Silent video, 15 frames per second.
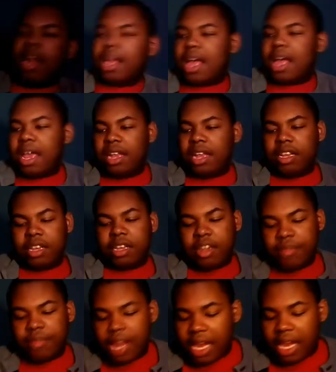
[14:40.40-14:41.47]
I got into
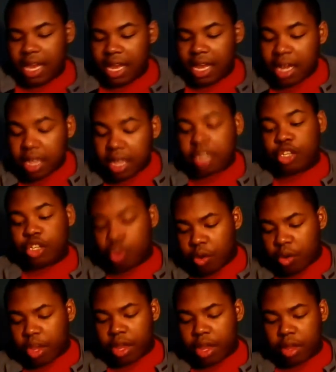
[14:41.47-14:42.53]
stuff like
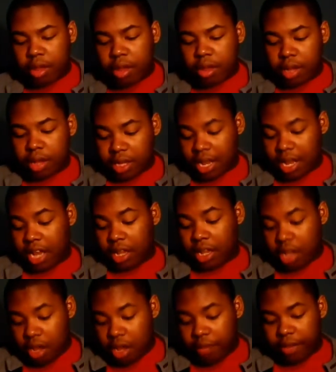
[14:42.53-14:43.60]
E.V.L.J. because I
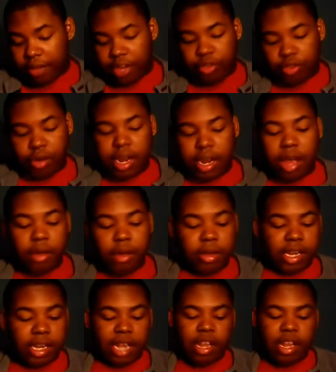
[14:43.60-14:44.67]
love E.V.L.J. now,
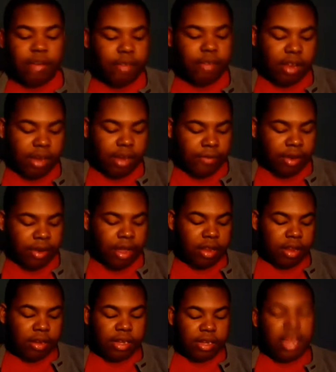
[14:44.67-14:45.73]
because I love all the different
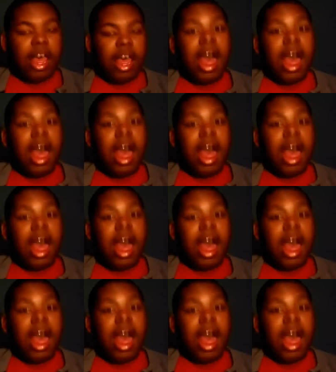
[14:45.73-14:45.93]
colors.